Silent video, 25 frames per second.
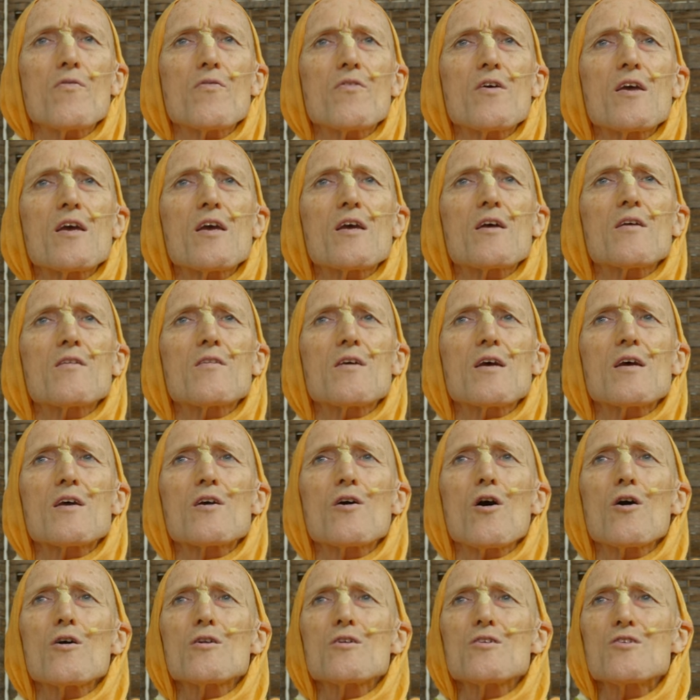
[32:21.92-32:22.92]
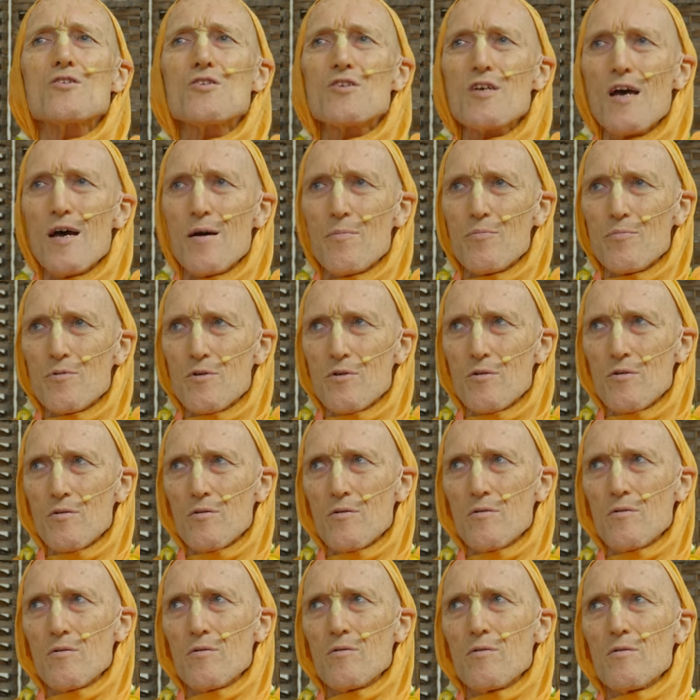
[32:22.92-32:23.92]
the, the concept,
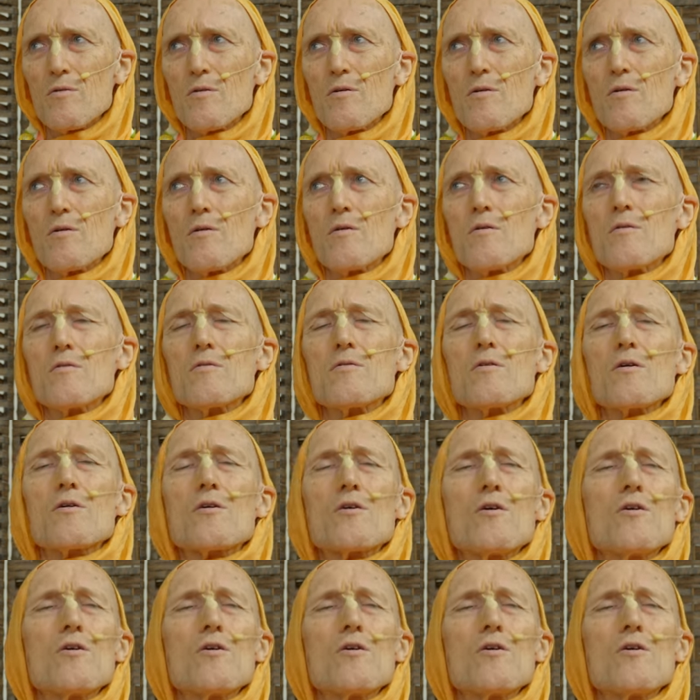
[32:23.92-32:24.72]
the